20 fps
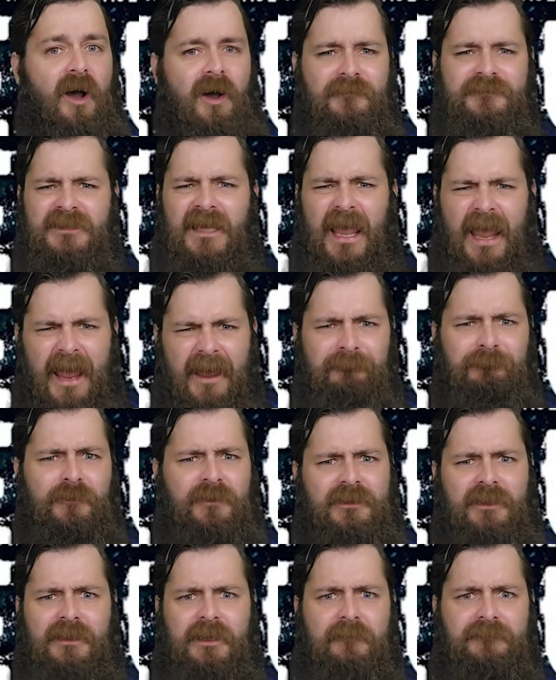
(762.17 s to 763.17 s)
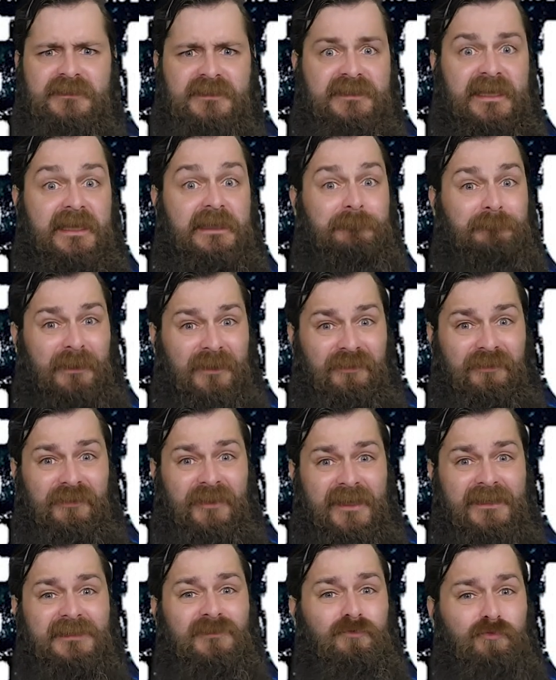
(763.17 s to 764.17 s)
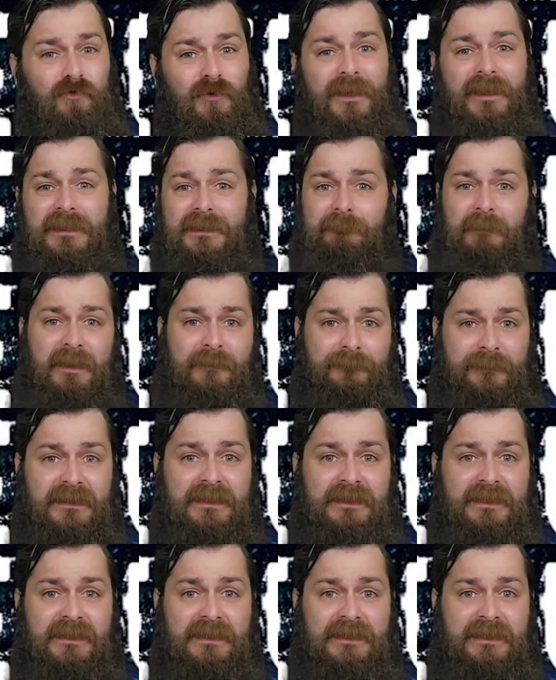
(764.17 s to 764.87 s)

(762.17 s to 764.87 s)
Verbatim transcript: after everything I've seen, but this really made me